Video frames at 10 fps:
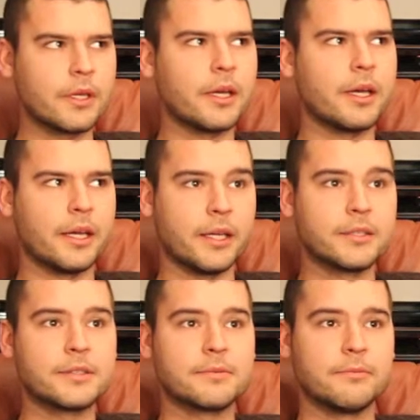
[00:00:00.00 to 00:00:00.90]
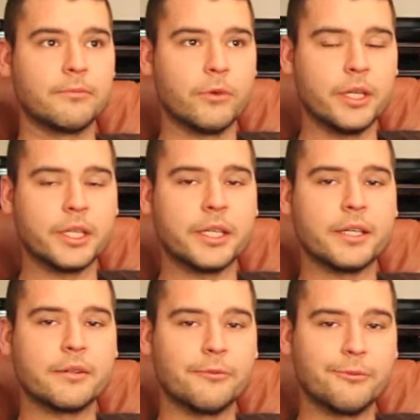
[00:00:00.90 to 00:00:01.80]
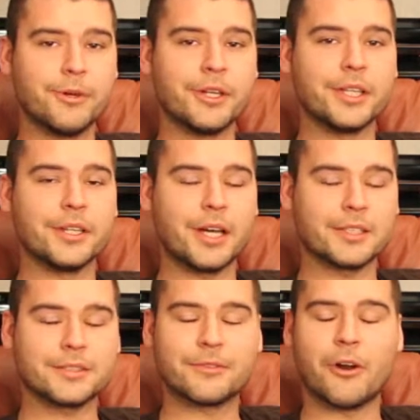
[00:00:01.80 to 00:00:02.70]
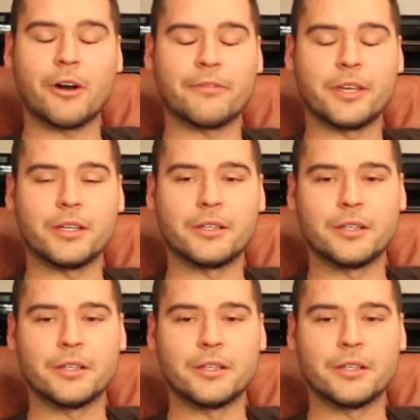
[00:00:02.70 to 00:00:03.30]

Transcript: It's really, really lots of coffee.